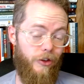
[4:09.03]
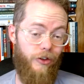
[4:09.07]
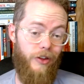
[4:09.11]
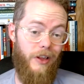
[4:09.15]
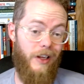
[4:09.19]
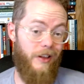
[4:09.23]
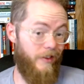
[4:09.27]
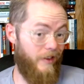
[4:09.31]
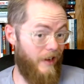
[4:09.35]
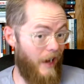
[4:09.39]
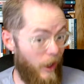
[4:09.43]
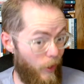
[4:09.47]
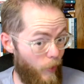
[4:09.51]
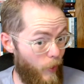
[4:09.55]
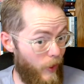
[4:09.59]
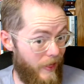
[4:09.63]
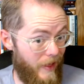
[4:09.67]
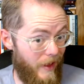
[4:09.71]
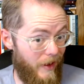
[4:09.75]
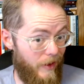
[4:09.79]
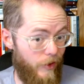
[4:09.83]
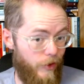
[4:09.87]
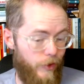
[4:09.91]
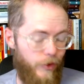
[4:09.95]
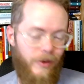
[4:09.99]
That's kind of what
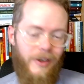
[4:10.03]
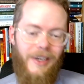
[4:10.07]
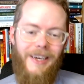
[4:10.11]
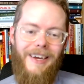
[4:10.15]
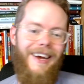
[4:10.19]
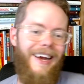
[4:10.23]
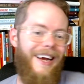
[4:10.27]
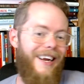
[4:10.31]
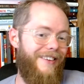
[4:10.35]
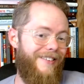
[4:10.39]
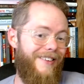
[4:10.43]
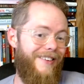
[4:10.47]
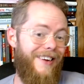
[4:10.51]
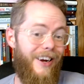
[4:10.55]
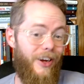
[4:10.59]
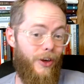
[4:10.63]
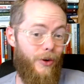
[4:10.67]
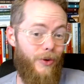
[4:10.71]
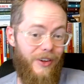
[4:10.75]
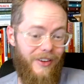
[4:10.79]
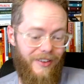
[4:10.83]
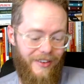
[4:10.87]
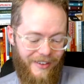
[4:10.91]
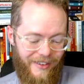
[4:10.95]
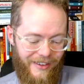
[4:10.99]
they do. And it's not a
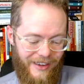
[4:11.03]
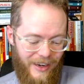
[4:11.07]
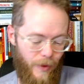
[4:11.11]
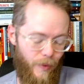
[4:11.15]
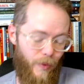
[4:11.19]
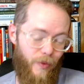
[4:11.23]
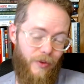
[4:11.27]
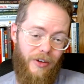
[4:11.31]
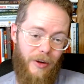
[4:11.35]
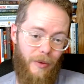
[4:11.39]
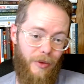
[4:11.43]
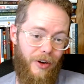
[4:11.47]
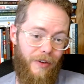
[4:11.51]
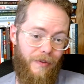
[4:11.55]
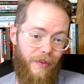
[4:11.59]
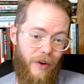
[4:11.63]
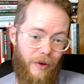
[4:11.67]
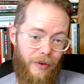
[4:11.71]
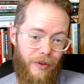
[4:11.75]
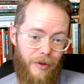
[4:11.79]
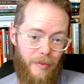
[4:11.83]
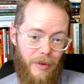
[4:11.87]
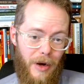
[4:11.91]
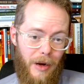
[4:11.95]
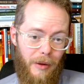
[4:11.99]
coincidence that someone involved
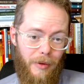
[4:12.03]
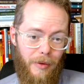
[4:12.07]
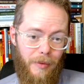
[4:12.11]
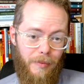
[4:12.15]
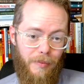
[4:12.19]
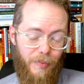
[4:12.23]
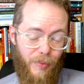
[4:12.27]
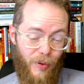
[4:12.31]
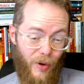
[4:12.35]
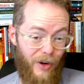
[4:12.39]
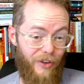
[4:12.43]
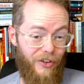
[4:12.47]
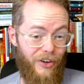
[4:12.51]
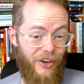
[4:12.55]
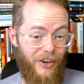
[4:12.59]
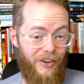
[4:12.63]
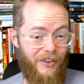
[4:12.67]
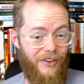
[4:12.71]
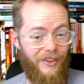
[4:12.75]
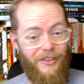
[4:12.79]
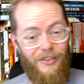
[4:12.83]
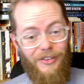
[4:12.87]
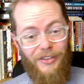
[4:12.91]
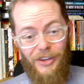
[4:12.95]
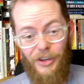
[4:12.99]
in the Bible Project
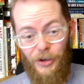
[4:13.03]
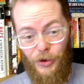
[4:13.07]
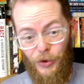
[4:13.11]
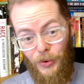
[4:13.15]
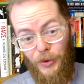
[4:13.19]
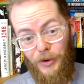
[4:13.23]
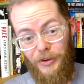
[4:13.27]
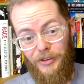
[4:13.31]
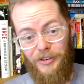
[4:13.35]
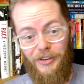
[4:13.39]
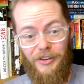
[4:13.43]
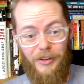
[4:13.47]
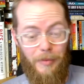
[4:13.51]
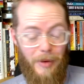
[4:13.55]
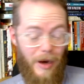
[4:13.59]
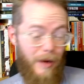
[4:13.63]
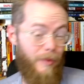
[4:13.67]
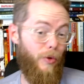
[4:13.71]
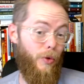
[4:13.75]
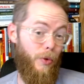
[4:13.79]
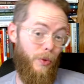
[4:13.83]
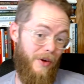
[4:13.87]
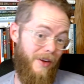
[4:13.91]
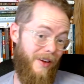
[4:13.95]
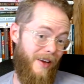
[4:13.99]
has endorsed the
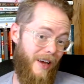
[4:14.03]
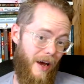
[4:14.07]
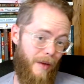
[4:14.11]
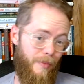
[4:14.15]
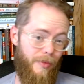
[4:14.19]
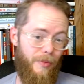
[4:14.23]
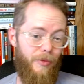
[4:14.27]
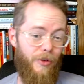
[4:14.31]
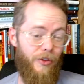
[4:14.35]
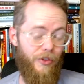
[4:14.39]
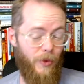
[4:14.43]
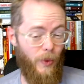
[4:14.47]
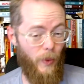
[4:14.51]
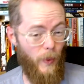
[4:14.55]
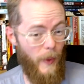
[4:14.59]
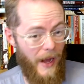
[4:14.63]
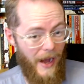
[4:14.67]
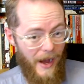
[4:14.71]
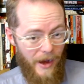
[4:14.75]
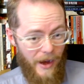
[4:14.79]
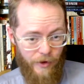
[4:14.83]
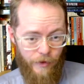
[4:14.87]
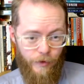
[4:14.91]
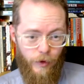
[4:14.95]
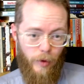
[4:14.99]
Bible recap. There's a
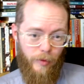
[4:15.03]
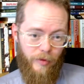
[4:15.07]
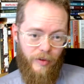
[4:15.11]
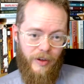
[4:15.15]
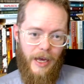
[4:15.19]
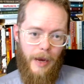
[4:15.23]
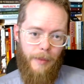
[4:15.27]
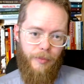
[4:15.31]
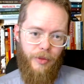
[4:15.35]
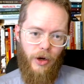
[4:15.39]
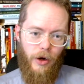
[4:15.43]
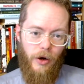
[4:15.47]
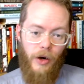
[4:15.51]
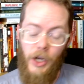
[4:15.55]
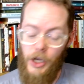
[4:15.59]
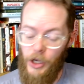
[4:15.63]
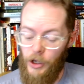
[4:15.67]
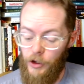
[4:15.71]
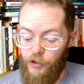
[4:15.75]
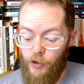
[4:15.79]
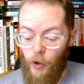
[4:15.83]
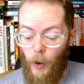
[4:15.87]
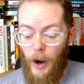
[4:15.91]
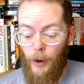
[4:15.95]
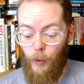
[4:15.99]
lot of overlap there.
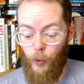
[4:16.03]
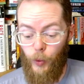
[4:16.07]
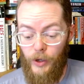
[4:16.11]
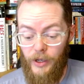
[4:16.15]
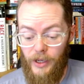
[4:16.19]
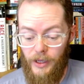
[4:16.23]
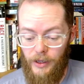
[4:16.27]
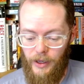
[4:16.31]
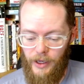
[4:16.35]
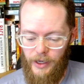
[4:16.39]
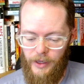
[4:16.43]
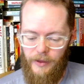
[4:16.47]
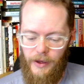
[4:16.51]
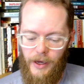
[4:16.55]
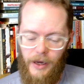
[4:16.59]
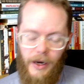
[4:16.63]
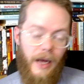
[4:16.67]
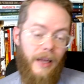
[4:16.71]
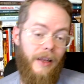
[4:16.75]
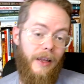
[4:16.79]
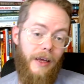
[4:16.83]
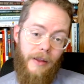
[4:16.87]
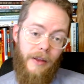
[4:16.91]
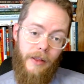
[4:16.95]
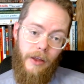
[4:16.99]
So I really like that. I
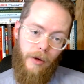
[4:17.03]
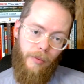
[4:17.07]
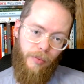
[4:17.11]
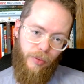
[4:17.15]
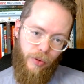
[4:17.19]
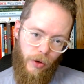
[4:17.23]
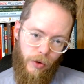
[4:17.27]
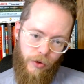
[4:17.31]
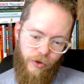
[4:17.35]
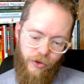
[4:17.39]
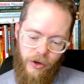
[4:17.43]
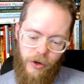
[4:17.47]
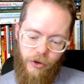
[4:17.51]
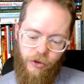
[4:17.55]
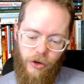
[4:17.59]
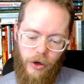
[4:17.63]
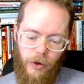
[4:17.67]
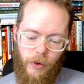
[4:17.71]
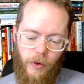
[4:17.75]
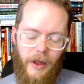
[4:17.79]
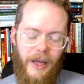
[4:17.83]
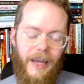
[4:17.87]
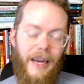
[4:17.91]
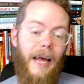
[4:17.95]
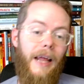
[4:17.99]
like that approach in
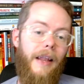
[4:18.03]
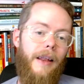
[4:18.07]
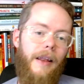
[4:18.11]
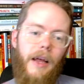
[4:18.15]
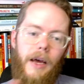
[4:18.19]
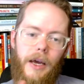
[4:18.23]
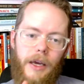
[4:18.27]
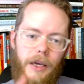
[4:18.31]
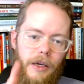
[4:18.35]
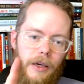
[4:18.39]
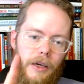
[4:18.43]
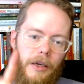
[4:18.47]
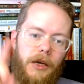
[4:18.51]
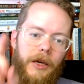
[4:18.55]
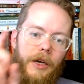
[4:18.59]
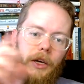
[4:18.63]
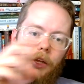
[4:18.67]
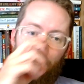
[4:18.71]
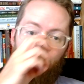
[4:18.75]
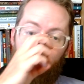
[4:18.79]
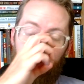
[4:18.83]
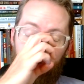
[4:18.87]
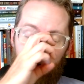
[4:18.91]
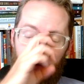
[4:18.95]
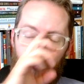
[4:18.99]
general. And the
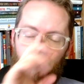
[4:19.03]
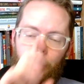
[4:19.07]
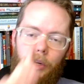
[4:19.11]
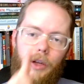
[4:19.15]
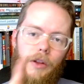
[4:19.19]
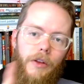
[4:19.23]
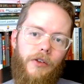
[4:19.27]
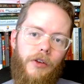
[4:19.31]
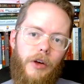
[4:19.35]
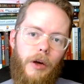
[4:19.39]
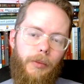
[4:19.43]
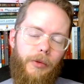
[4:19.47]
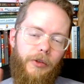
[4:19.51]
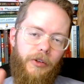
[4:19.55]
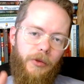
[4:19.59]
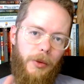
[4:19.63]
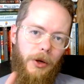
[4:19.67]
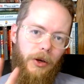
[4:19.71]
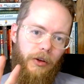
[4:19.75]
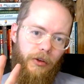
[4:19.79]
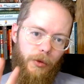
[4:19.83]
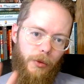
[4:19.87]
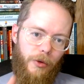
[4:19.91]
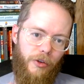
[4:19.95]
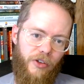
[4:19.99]
reason I'm bringing this up and
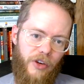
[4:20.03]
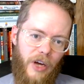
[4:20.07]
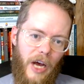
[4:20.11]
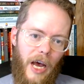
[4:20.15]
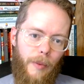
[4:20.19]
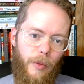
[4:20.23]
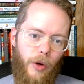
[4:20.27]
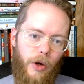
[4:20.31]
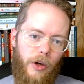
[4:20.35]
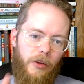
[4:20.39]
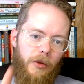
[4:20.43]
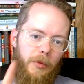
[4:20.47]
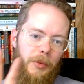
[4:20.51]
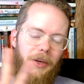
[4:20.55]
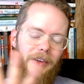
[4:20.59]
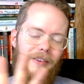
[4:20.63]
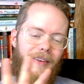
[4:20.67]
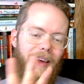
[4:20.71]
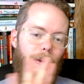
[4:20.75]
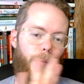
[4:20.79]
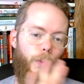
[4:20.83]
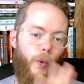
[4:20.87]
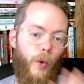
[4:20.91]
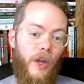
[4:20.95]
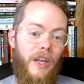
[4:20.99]
spending so much time on it is because I
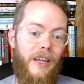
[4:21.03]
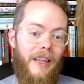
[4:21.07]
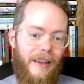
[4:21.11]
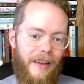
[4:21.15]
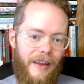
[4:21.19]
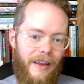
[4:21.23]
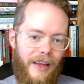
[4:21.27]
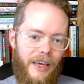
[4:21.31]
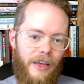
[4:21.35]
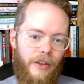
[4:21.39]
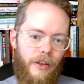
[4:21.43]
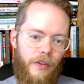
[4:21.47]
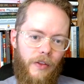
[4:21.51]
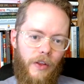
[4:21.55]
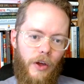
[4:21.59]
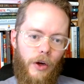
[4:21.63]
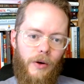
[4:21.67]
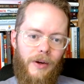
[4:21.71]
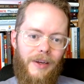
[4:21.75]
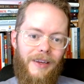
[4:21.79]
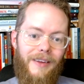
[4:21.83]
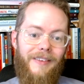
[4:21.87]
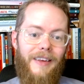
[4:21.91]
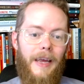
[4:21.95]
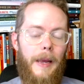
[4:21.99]
really like that there
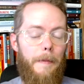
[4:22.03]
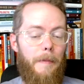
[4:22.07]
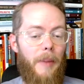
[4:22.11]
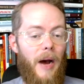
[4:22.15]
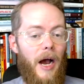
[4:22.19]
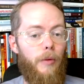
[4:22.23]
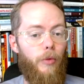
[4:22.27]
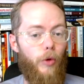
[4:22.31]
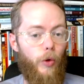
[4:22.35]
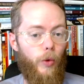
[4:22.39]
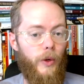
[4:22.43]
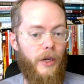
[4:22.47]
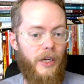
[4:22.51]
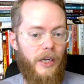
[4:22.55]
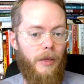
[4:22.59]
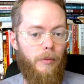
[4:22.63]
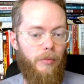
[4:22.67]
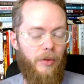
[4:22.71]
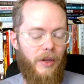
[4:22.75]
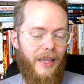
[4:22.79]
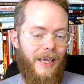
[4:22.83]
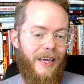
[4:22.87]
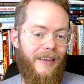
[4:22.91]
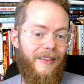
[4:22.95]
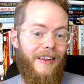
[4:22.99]
is a Bible reading
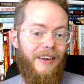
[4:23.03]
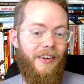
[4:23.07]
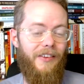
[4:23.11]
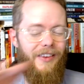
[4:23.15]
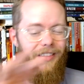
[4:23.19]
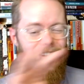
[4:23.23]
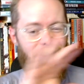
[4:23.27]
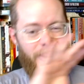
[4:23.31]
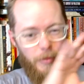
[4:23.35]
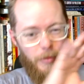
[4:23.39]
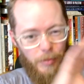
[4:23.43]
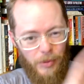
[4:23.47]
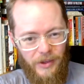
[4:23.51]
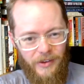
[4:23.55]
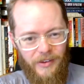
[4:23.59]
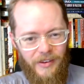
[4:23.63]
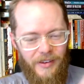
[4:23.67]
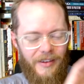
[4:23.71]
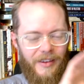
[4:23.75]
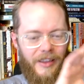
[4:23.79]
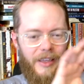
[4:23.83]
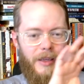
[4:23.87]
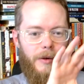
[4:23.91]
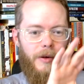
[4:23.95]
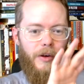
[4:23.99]
plan that is
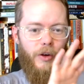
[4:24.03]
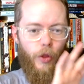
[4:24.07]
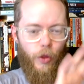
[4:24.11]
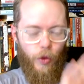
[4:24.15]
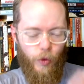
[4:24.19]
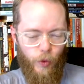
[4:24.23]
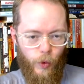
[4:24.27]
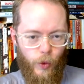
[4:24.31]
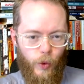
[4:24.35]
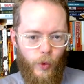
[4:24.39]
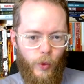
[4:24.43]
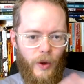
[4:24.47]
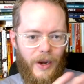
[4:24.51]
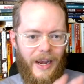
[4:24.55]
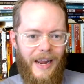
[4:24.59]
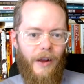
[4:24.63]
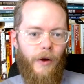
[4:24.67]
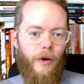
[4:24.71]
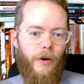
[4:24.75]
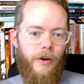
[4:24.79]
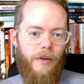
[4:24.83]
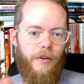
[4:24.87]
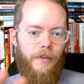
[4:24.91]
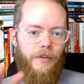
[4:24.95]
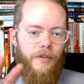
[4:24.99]
explicitly through
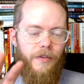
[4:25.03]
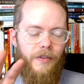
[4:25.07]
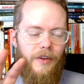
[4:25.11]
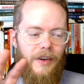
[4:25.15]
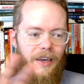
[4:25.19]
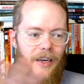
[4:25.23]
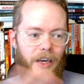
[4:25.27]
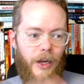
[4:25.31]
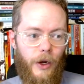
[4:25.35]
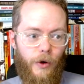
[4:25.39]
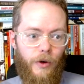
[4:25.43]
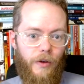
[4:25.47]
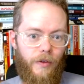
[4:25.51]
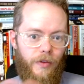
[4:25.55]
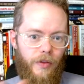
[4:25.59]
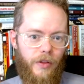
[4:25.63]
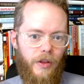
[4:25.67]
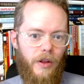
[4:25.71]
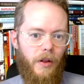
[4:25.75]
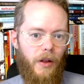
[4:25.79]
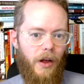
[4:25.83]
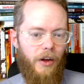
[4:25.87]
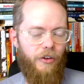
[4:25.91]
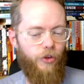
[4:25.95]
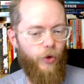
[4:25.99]
narrative
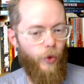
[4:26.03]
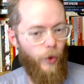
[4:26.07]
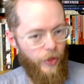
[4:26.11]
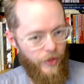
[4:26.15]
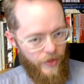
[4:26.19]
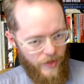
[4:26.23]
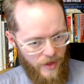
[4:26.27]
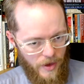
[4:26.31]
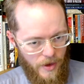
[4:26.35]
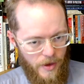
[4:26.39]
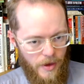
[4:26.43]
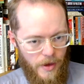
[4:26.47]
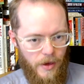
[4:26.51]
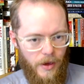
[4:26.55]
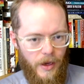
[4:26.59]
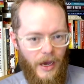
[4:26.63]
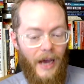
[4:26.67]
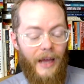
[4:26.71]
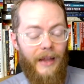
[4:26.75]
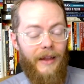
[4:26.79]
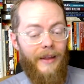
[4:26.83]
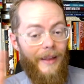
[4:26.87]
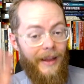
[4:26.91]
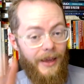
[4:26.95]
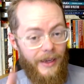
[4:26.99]
theological thinking. I
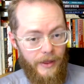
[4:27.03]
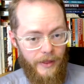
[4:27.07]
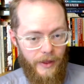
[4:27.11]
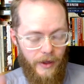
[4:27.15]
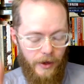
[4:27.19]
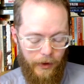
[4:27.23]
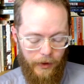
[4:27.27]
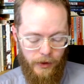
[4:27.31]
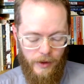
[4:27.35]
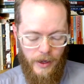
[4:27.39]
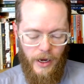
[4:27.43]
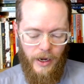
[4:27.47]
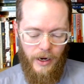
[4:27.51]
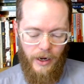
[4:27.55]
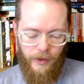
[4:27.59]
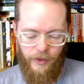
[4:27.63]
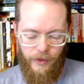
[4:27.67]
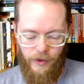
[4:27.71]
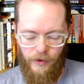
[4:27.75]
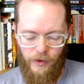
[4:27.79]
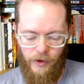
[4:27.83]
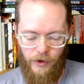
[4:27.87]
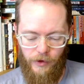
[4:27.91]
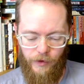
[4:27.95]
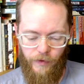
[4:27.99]
like that a lot. I
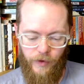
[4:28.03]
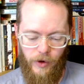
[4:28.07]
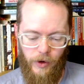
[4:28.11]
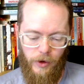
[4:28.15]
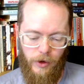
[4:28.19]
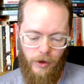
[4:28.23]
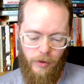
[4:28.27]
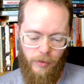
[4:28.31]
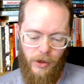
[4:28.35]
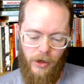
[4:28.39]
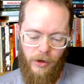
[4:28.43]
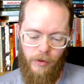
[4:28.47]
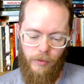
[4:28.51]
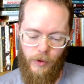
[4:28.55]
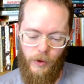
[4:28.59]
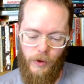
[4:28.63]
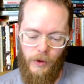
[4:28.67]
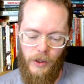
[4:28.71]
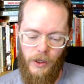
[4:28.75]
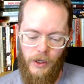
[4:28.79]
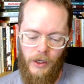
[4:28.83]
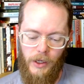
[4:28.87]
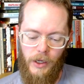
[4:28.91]
think that's very commendable.